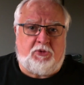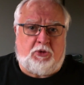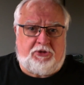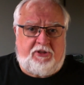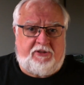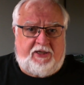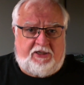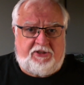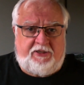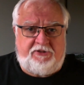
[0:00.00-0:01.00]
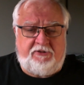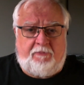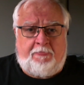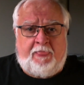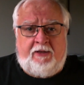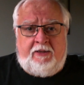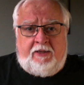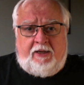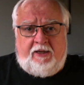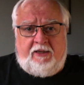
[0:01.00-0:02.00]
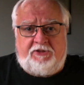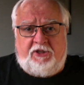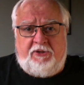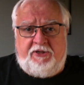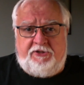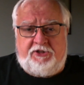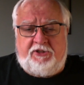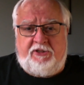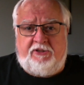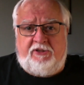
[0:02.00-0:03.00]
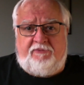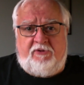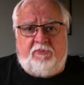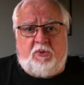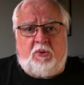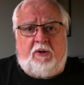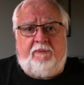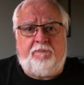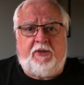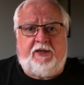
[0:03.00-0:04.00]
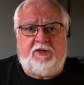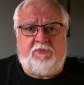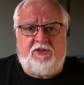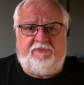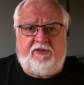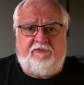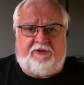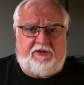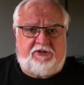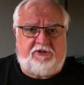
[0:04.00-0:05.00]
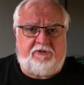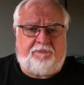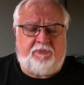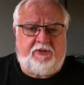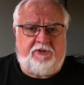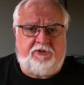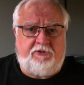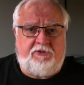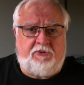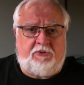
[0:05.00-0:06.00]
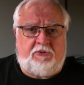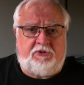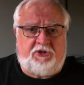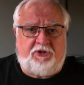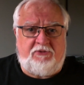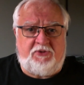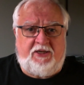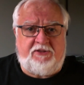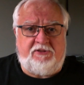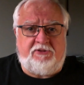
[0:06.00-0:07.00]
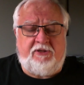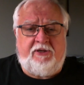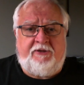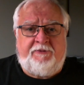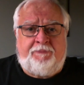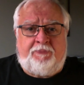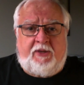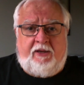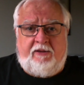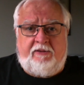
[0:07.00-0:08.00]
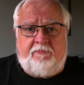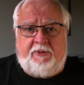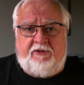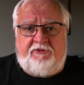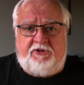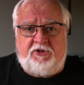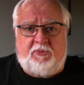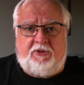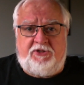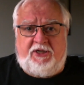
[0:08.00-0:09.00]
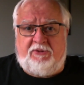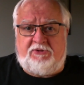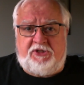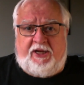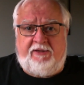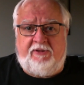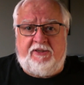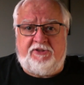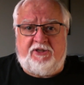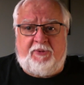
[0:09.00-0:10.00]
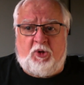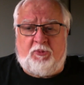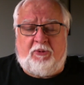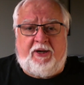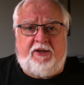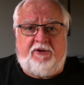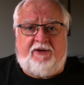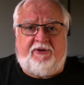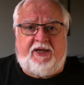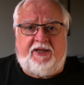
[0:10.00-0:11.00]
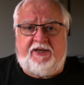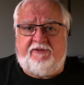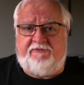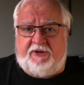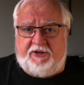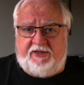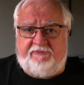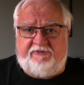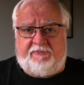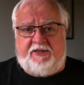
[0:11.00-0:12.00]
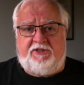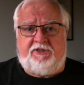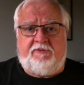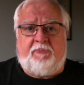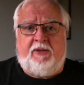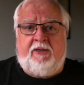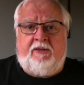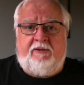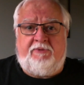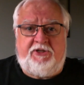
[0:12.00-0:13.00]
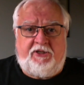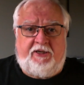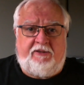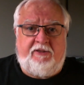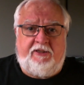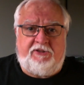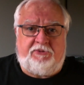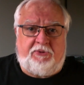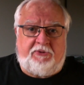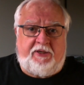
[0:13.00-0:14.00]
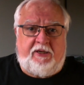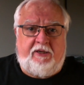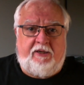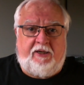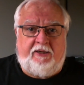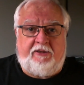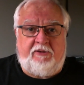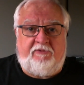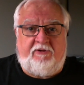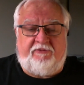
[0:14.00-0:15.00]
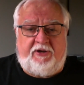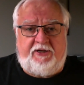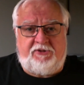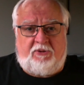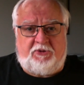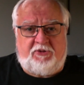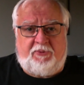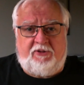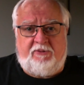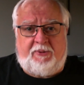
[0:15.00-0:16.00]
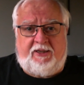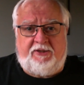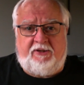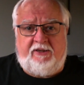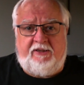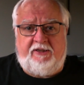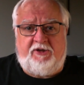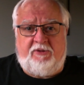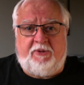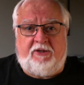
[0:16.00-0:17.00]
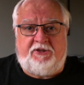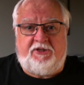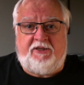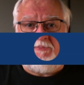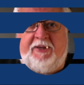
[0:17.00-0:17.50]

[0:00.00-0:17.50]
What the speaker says: talk to your tax agent, so he and she can give you more specific advice to your circumstances. But if you just want a general chat and some help around navigating and finding information, reach out. It's Roy, your financial entrepreneur partner at Humanising